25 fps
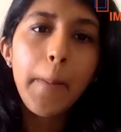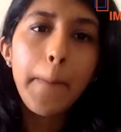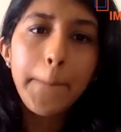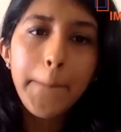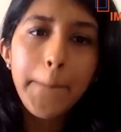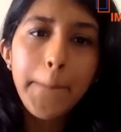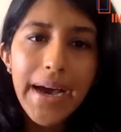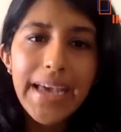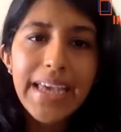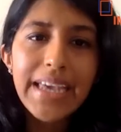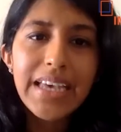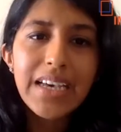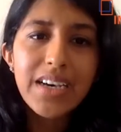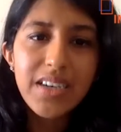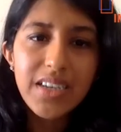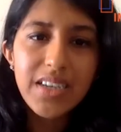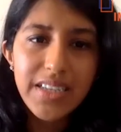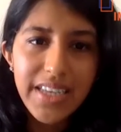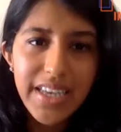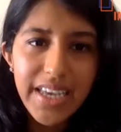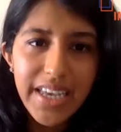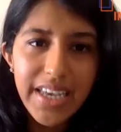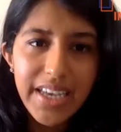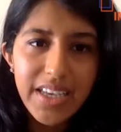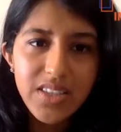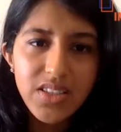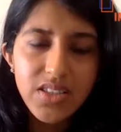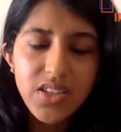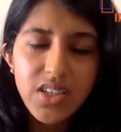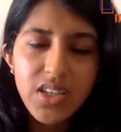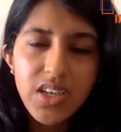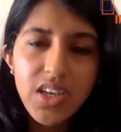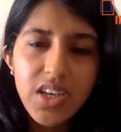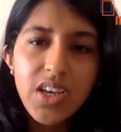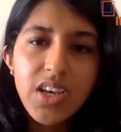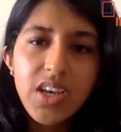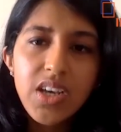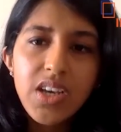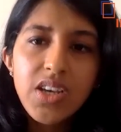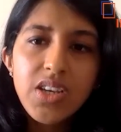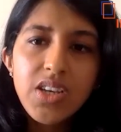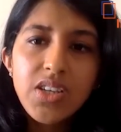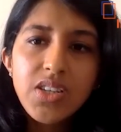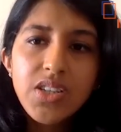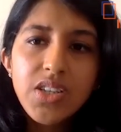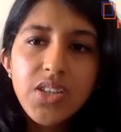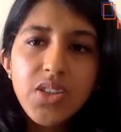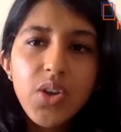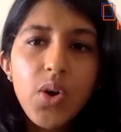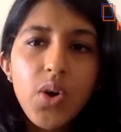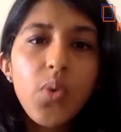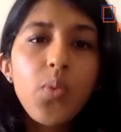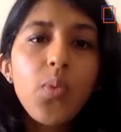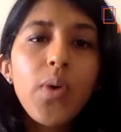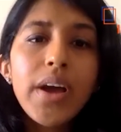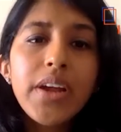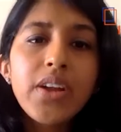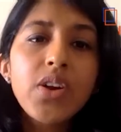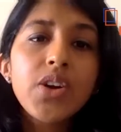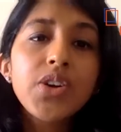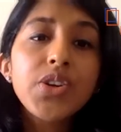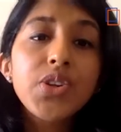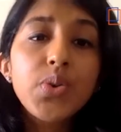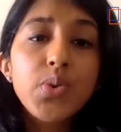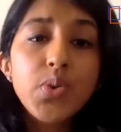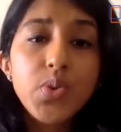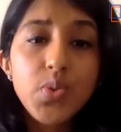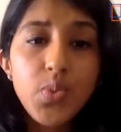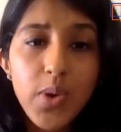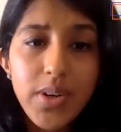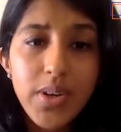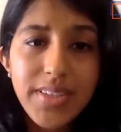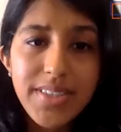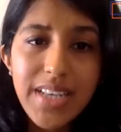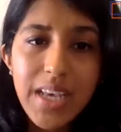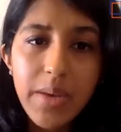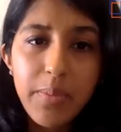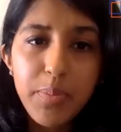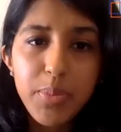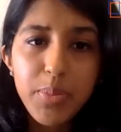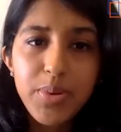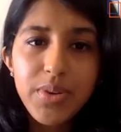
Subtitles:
buy her cakes, she thought, why not use WhatsApp?